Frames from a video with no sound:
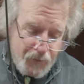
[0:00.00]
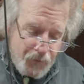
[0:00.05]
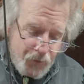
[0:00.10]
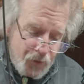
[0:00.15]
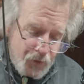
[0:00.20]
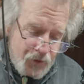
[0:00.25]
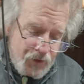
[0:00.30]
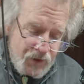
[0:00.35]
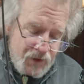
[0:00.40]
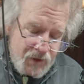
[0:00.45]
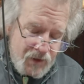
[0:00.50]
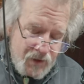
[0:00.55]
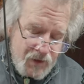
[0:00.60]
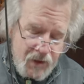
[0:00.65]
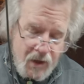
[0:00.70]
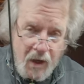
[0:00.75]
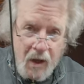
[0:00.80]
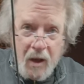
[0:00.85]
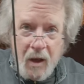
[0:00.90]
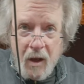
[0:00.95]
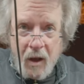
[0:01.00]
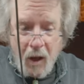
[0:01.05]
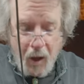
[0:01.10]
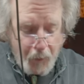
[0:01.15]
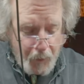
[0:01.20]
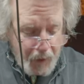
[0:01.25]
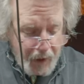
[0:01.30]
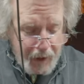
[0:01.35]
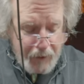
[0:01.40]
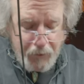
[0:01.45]
versus a
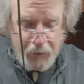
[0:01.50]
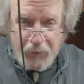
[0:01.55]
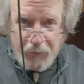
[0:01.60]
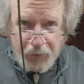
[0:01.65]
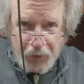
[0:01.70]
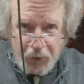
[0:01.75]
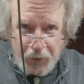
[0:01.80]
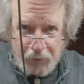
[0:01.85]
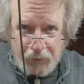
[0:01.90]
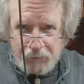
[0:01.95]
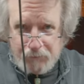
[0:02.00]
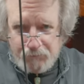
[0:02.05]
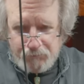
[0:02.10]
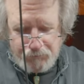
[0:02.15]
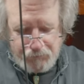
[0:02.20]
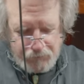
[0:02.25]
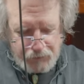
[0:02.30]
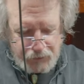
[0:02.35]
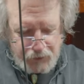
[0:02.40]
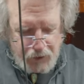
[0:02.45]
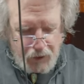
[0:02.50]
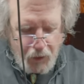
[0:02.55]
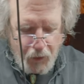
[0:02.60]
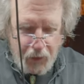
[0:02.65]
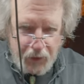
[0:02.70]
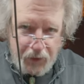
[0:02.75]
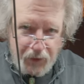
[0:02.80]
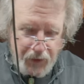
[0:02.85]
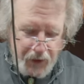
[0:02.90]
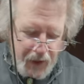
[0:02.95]
microphone
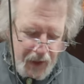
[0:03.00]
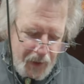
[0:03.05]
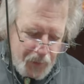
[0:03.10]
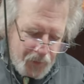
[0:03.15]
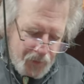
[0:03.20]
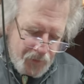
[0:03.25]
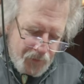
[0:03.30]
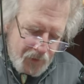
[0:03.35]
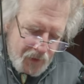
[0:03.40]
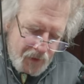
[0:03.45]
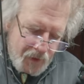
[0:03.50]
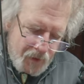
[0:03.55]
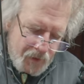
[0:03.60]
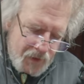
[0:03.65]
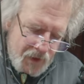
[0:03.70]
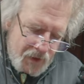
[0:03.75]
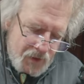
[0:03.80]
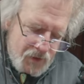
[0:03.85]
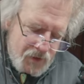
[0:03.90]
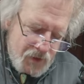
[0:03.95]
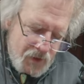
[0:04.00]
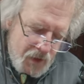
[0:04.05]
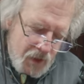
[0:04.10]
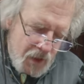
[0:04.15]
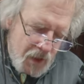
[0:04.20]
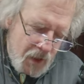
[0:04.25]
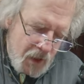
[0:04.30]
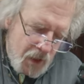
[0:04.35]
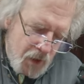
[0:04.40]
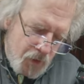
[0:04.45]
going to the amplifier, and that's
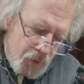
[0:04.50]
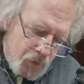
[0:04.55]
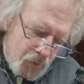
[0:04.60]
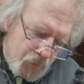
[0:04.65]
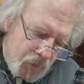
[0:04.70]
the